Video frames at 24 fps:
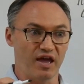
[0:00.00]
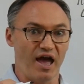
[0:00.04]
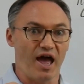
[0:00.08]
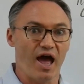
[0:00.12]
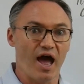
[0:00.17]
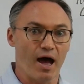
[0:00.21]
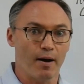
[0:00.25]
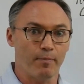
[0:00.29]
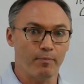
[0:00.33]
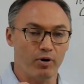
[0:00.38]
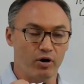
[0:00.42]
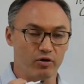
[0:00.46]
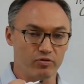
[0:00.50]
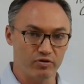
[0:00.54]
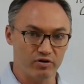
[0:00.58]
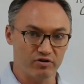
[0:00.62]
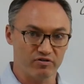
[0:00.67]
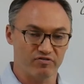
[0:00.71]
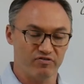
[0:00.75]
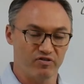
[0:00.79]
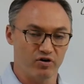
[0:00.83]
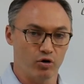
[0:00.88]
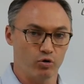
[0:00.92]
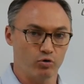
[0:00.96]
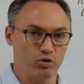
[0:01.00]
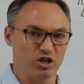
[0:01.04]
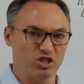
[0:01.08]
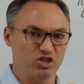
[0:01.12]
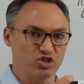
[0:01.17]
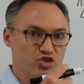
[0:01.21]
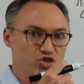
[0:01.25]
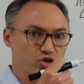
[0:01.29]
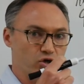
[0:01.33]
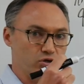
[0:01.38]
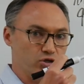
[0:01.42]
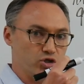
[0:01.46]
app on their phone
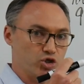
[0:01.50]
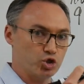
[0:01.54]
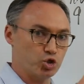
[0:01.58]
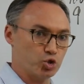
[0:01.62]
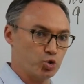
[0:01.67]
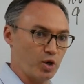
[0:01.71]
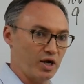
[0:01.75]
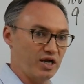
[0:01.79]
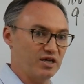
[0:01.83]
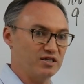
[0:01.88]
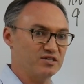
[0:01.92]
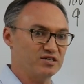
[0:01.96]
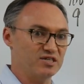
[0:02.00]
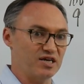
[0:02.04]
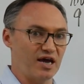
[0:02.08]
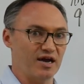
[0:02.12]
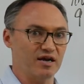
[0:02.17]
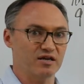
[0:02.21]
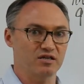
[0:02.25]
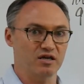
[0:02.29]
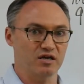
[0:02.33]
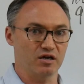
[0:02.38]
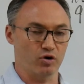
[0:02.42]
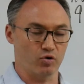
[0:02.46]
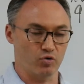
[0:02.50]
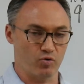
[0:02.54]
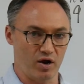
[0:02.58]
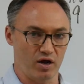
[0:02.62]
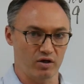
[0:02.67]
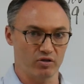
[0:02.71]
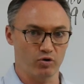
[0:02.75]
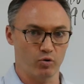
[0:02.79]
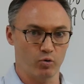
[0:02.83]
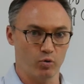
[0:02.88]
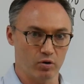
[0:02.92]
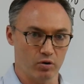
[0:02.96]
and start transacting
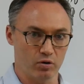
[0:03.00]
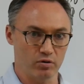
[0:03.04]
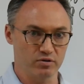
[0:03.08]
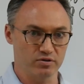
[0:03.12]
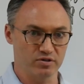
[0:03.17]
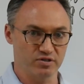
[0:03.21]
around the world